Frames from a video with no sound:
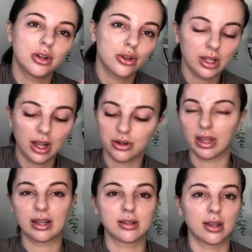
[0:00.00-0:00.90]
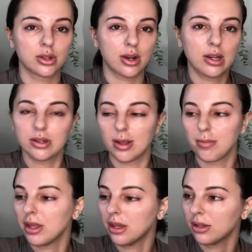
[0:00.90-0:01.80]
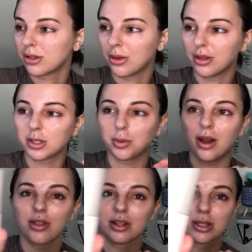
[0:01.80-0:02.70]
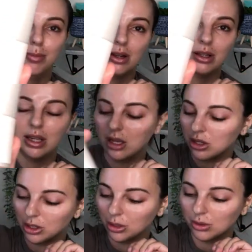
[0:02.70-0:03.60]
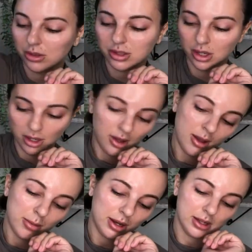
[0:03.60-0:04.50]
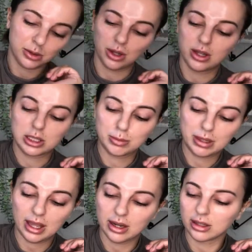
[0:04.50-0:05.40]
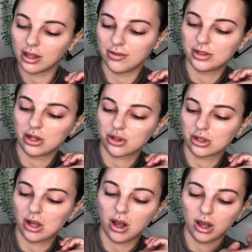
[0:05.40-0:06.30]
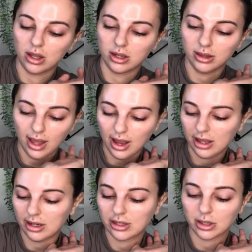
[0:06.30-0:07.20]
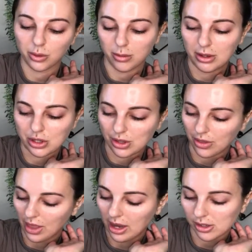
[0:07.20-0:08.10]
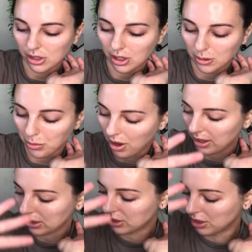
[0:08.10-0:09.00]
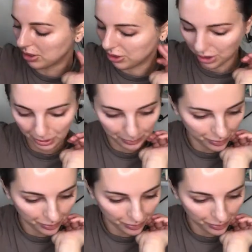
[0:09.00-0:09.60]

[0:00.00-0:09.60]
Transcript: usually under like sunscreen or something, so that's why it's barely used. But it is, it's been getting a lot of attention online, and I do want to mention that that is a good product too.